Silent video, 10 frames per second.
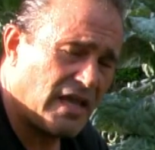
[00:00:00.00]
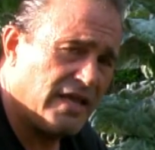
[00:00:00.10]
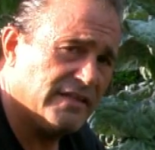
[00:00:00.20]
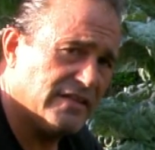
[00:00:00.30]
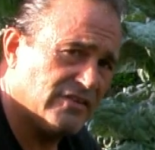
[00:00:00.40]

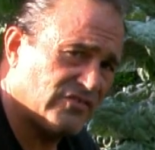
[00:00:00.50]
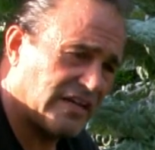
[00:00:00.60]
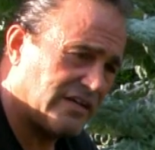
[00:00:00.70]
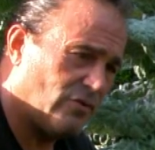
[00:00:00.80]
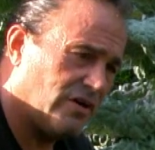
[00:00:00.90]
and then the
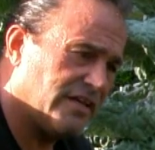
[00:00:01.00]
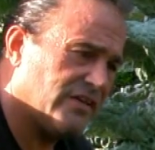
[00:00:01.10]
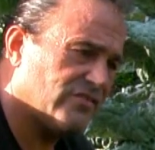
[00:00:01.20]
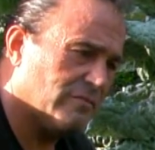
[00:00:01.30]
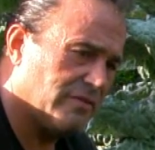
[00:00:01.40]
second one
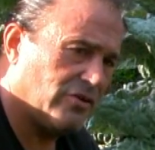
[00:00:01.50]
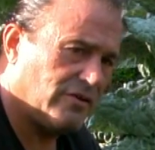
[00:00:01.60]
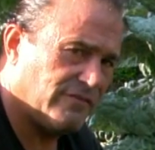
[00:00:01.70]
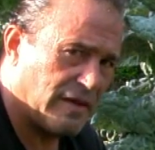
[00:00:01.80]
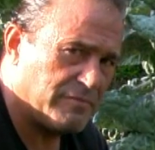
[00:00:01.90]
is the middle
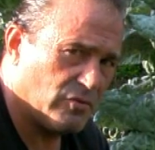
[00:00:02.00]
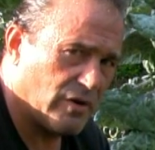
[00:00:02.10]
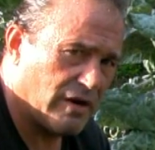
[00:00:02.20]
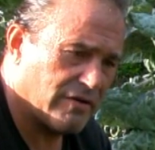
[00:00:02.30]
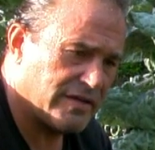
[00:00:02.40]
of
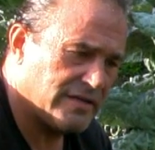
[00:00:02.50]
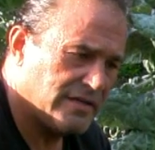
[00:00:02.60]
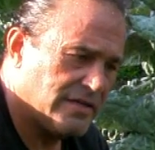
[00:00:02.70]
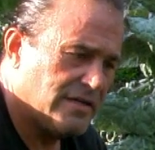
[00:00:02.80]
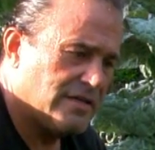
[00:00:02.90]
February.
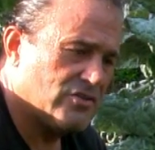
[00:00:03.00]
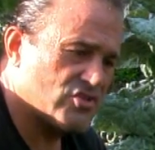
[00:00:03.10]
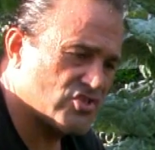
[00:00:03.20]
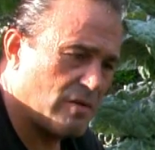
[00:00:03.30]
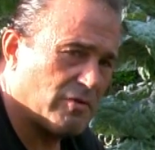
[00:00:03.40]
The
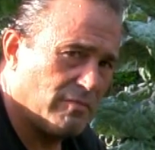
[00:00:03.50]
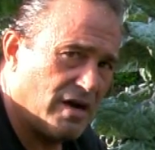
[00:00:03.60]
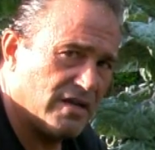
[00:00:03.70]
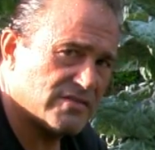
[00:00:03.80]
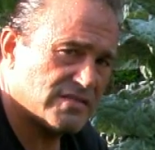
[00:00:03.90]
summer
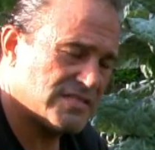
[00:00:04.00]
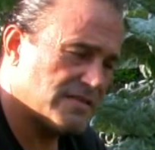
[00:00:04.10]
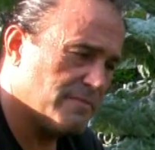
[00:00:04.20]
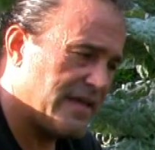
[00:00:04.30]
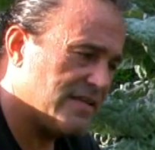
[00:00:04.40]
months, the
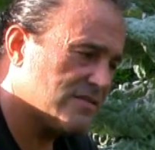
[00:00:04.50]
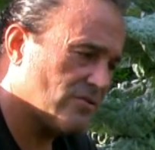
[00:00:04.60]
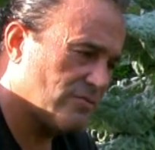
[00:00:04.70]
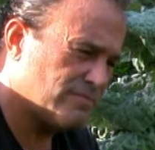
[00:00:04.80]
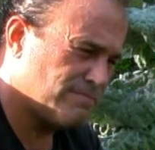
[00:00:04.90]
tomatoes
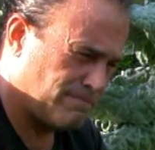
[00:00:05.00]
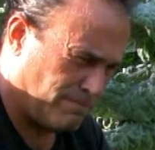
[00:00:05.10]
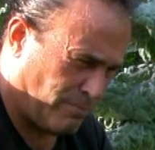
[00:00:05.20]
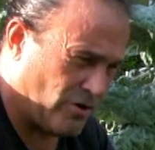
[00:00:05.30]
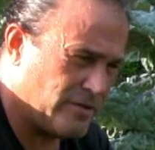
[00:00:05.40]
are
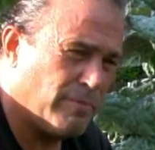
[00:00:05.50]
pretty